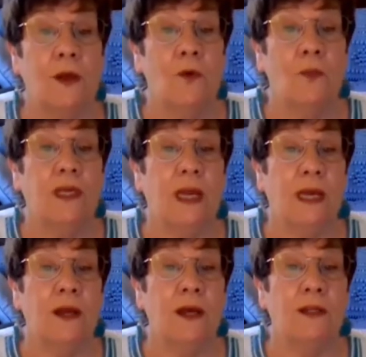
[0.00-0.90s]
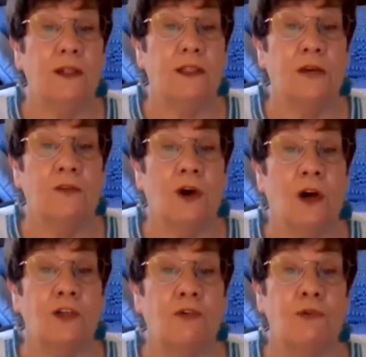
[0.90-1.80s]
We cannot discover
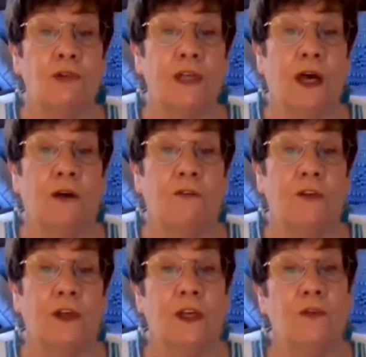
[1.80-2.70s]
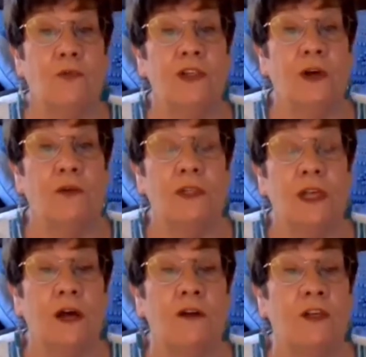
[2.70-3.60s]
our true self if we don't
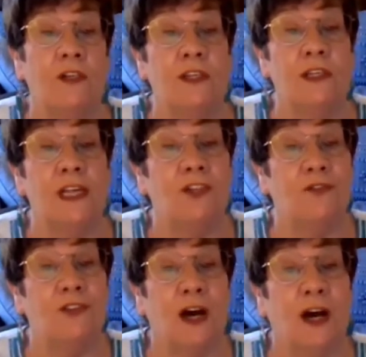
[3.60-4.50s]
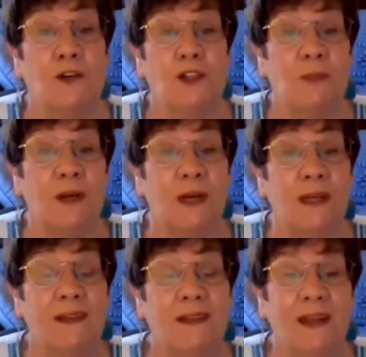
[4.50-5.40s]
delve into the nature of God or Spirit,
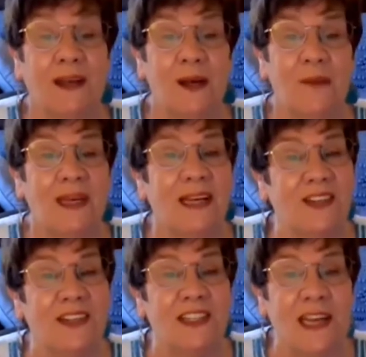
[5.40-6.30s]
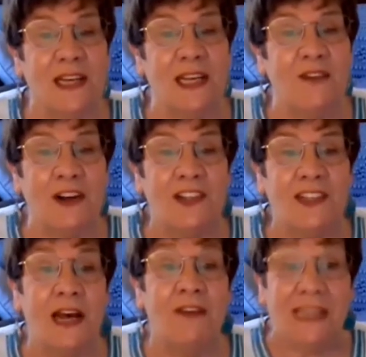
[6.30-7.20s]
because a study of
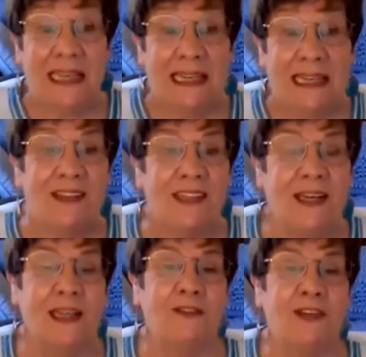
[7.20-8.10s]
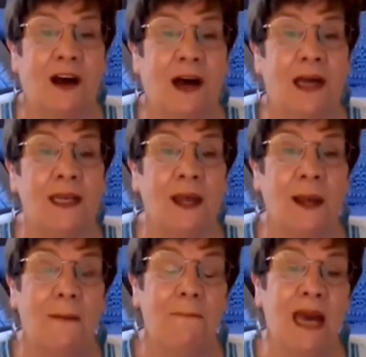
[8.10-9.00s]
ourselves is a study of God
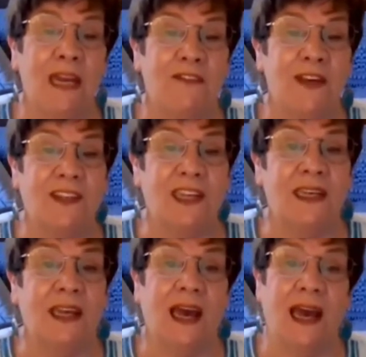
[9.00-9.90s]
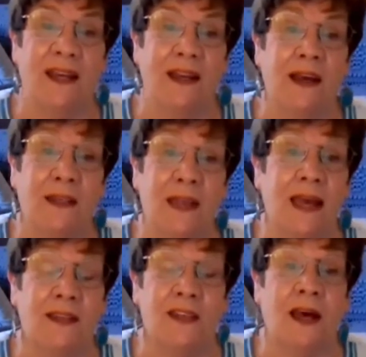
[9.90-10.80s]
manifesting
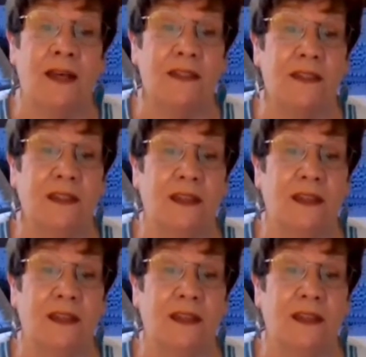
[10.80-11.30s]
as us.